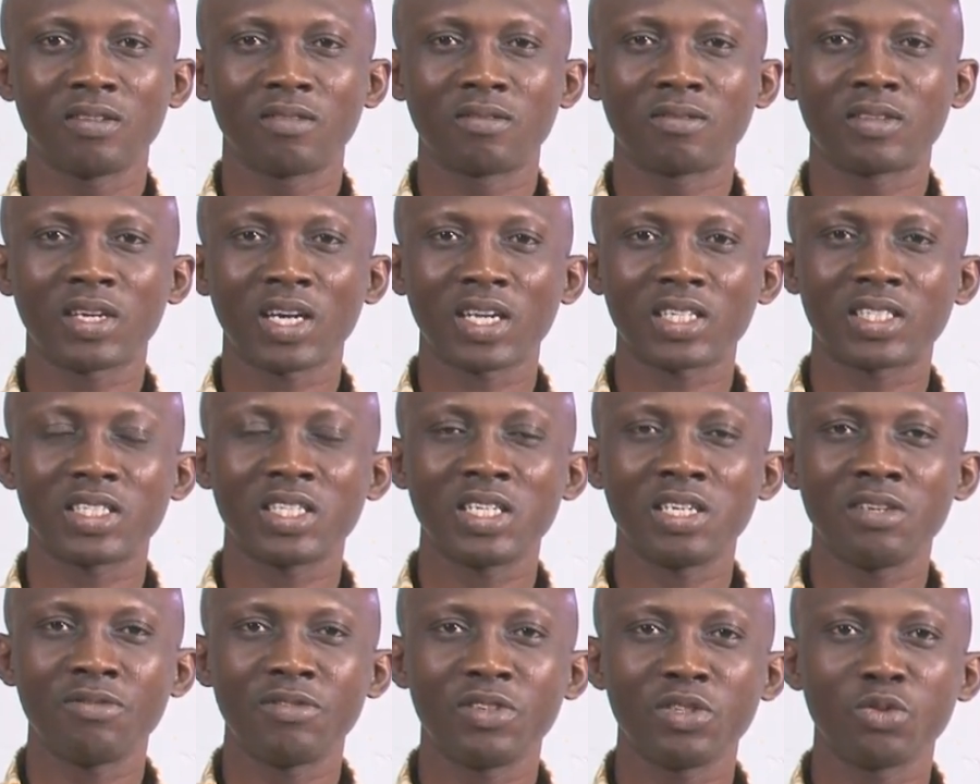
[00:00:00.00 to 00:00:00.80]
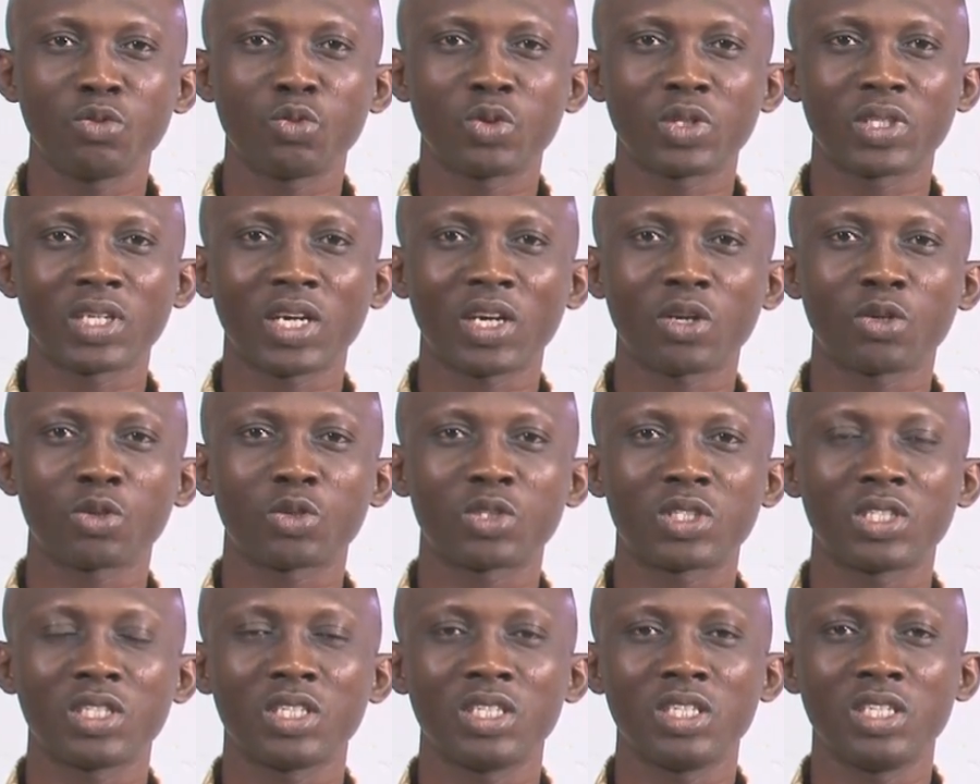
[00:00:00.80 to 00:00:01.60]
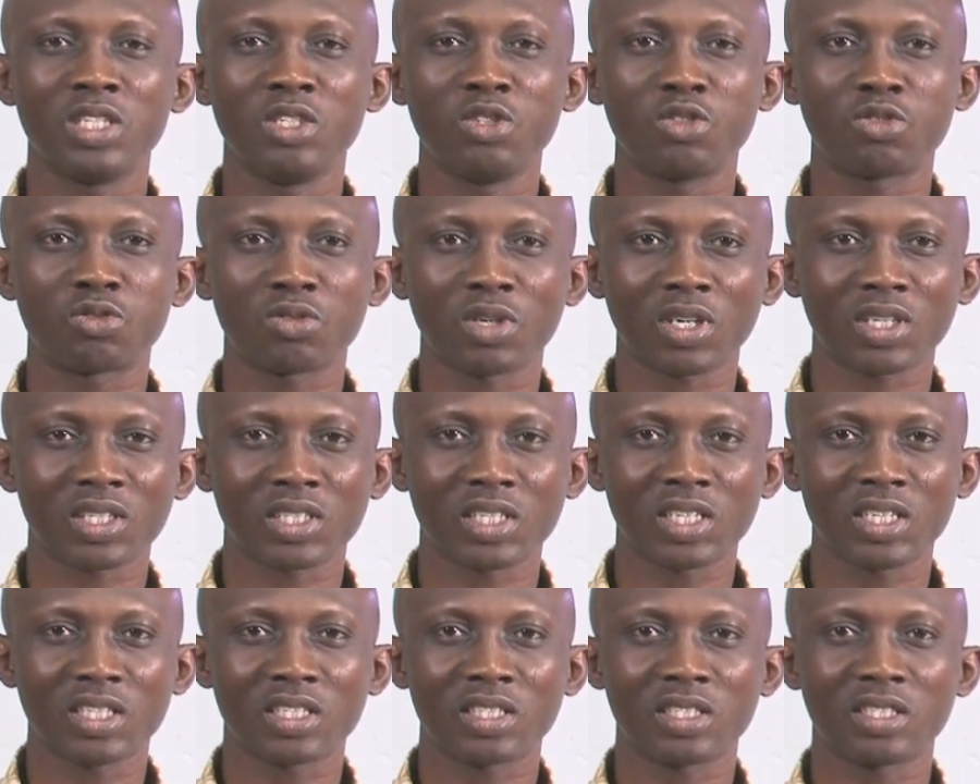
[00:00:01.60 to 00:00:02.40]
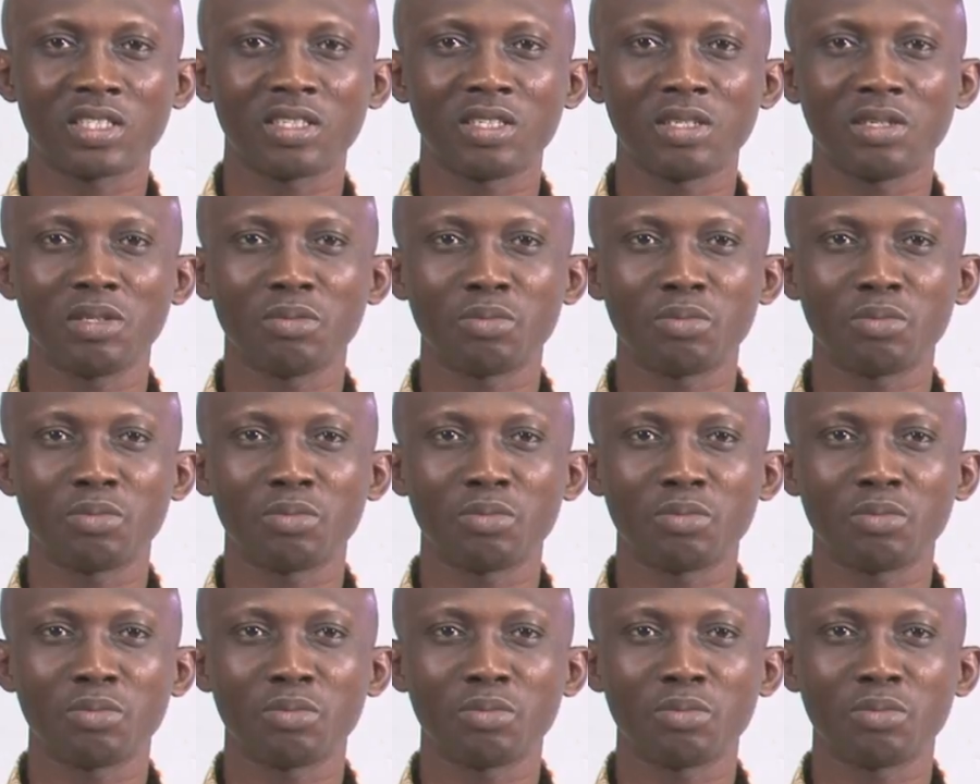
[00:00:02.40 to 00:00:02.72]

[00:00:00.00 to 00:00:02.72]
that even without instructors,